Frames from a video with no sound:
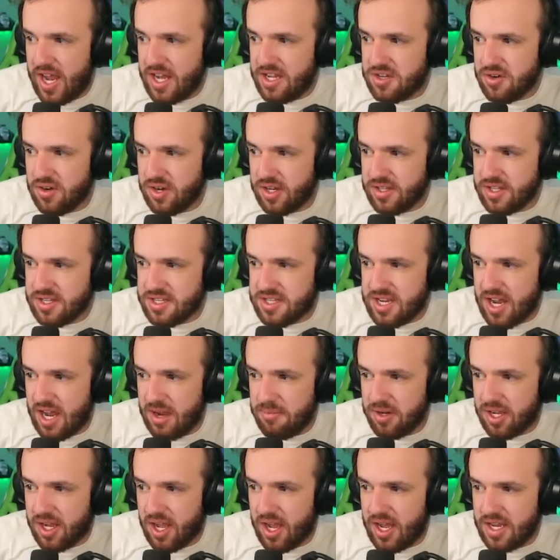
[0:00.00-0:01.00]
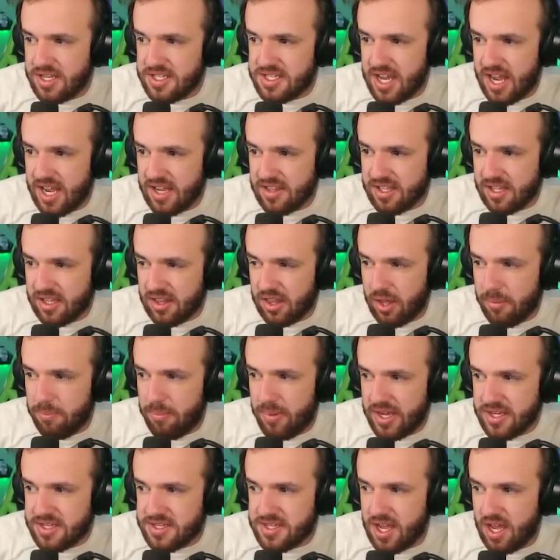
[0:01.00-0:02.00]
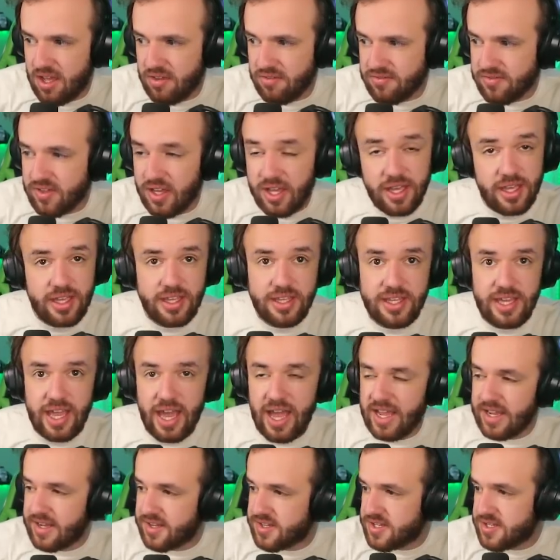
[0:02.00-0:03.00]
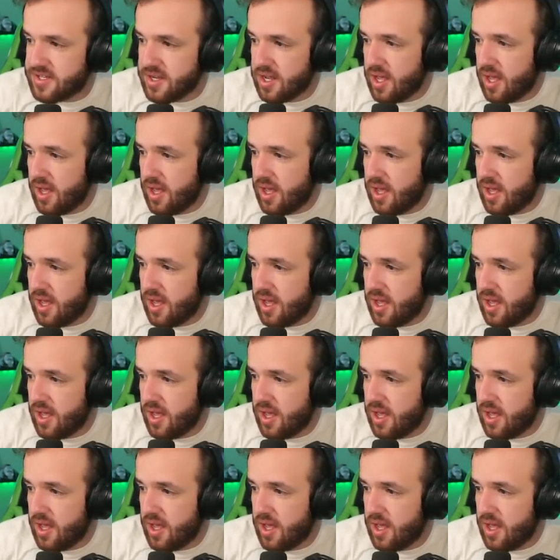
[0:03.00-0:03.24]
during this time to contact the club myself. Yikes.